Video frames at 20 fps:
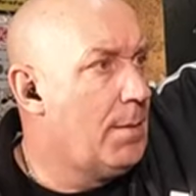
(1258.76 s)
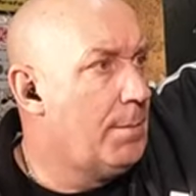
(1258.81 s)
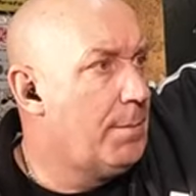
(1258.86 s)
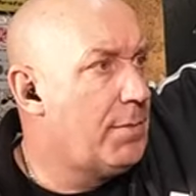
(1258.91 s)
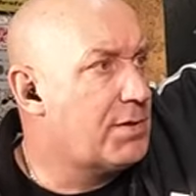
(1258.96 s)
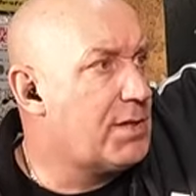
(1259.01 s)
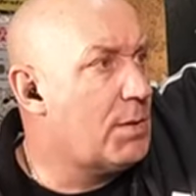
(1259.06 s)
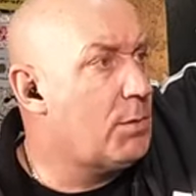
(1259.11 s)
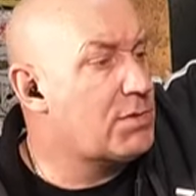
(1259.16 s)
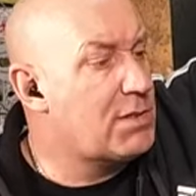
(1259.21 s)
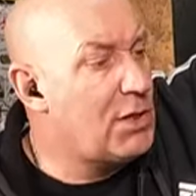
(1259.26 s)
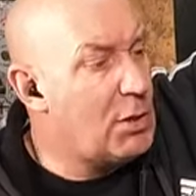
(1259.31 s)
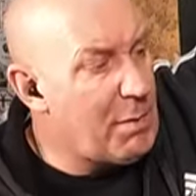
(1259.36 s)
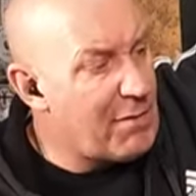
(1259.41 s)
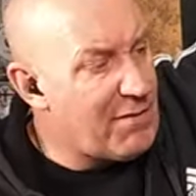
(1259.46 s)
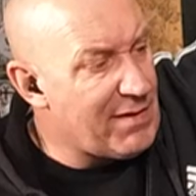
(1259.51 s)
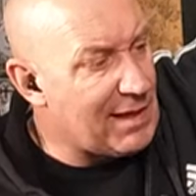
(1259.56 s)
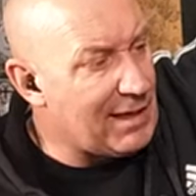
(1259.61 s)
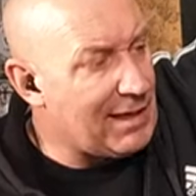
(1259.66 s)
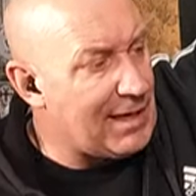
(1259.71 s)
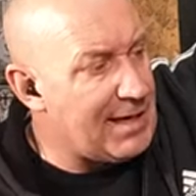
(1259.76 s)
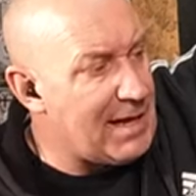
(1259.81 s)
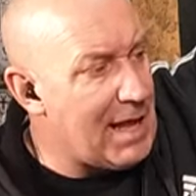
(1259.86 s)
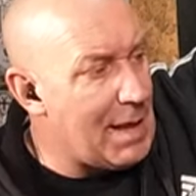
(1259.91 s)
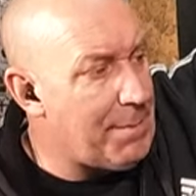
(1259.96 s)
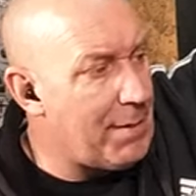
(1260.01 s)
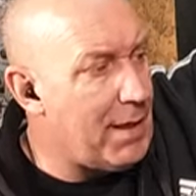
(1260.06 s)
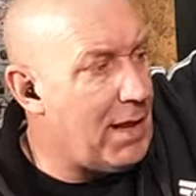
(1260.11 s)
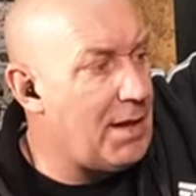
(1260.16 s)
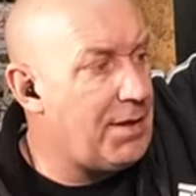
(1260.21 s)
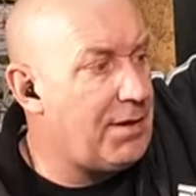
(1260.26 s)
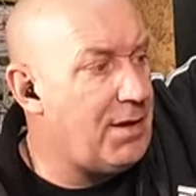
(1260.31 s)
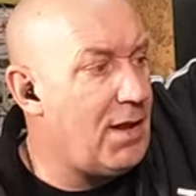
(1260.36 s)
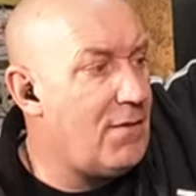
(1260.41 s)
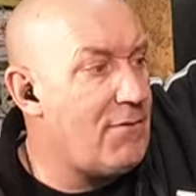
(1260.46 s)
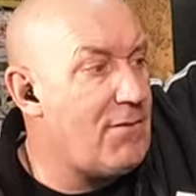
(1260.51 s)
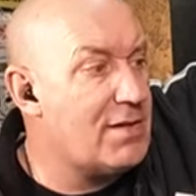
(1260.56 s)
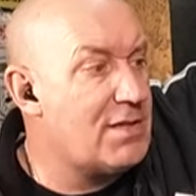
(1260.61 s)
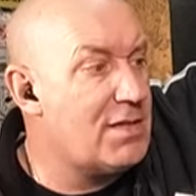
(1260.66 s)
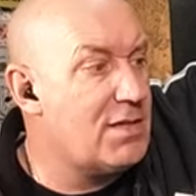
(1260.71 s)
But it wants a little bit of a clean up, and
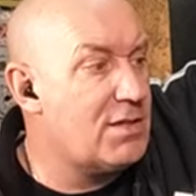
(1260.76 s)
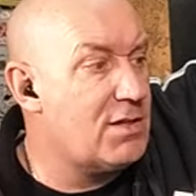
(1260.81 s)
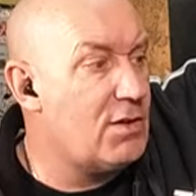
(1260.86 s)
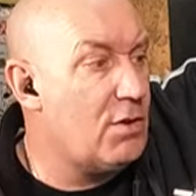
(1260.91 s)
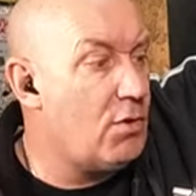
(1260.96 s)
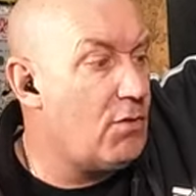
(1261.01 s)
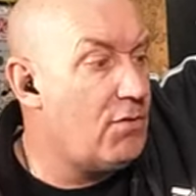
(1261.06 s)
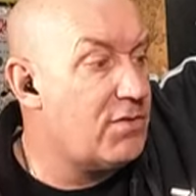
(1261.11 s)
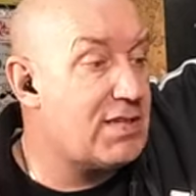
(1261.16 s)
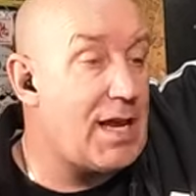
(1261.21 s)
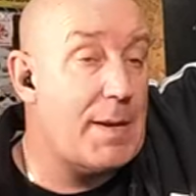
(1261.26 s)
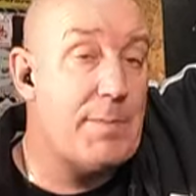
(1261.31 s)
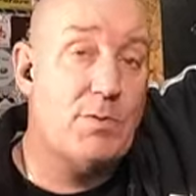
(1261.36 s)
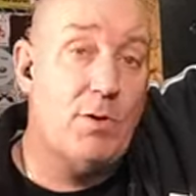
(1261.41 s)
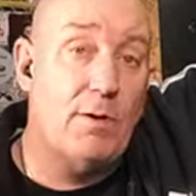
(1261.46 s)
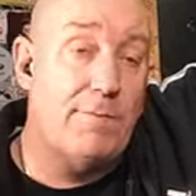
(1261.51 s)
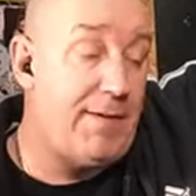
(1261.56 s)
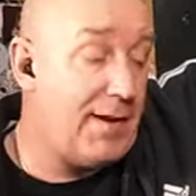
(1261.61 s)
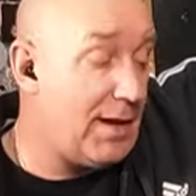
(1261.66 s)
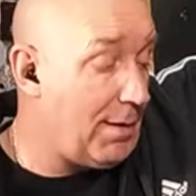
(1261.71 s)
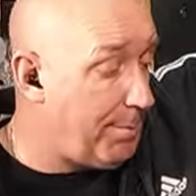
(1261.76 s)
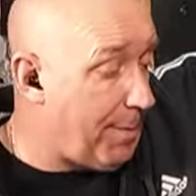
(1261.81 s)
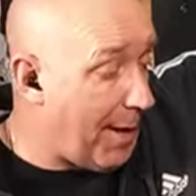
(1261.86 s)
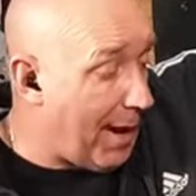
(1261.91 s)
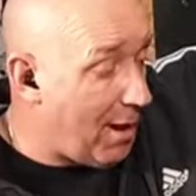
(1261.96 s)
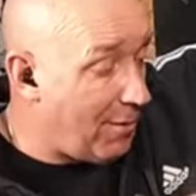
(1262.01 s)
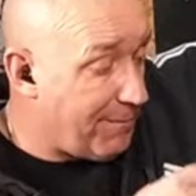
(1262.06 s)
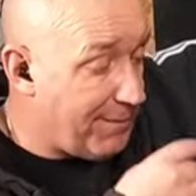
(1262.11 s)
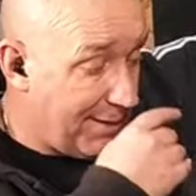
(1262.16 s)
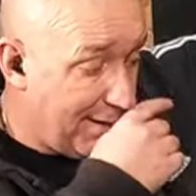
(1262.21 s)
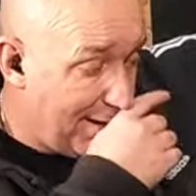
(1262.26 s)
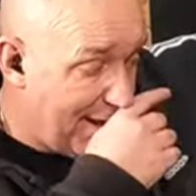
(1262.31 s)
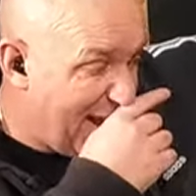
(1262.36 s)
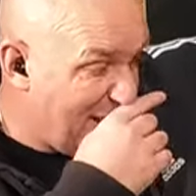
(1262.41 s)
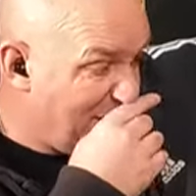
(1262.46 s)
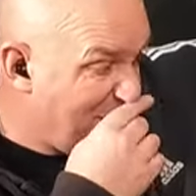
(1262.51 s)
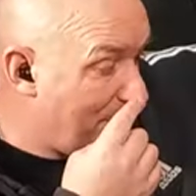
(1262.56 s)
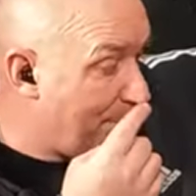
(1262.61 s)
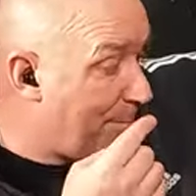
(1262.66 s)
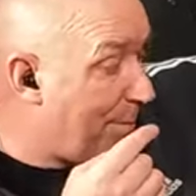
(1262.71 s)
this is your same sort of thing, paraffin
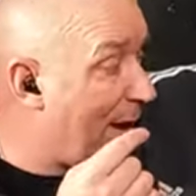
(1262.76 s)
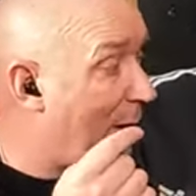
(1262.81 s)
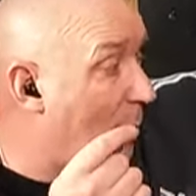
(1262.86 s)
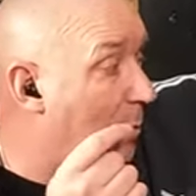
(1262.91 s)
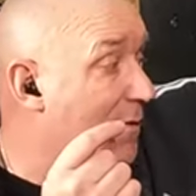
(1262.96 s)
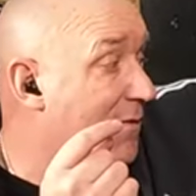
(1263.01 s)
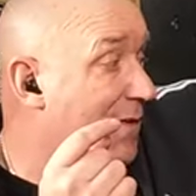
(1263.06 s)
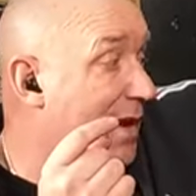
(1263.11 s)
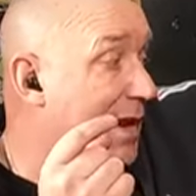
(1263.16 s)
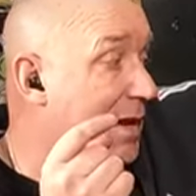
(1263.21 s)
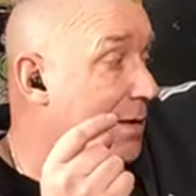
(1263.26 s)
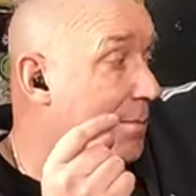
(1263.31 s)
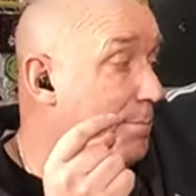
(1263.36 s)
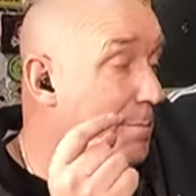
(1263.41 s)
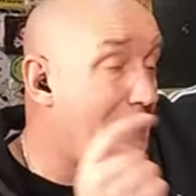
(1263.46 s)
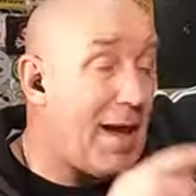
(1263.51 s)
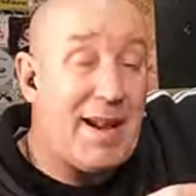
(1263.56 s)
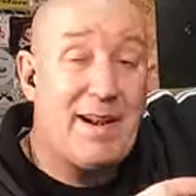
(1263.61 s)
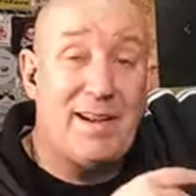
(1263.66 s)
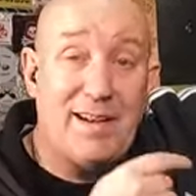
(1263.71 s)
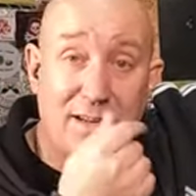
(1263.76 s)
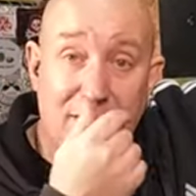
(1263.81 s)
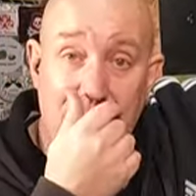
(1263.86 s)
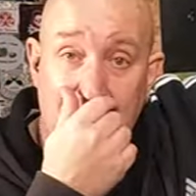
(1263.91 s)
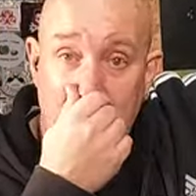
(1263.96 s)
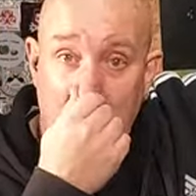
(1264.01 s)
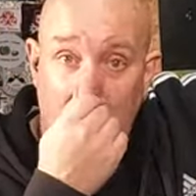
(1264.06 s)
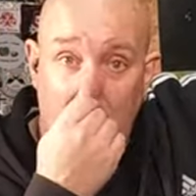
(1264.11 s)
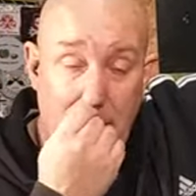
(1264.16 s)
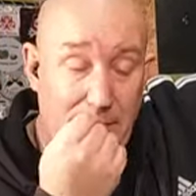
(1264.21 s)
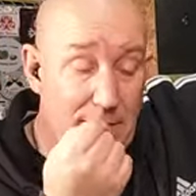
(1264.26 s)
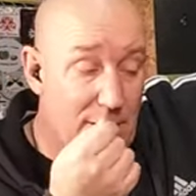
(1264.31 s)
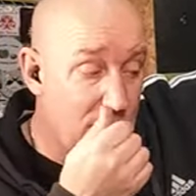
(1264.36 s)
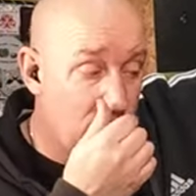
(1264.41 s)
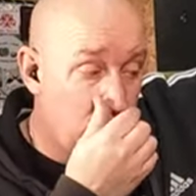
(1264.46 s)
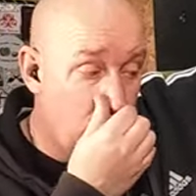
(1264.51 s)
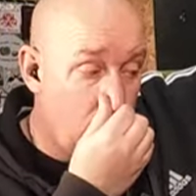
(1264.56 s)
lantern, but with a mantle inside as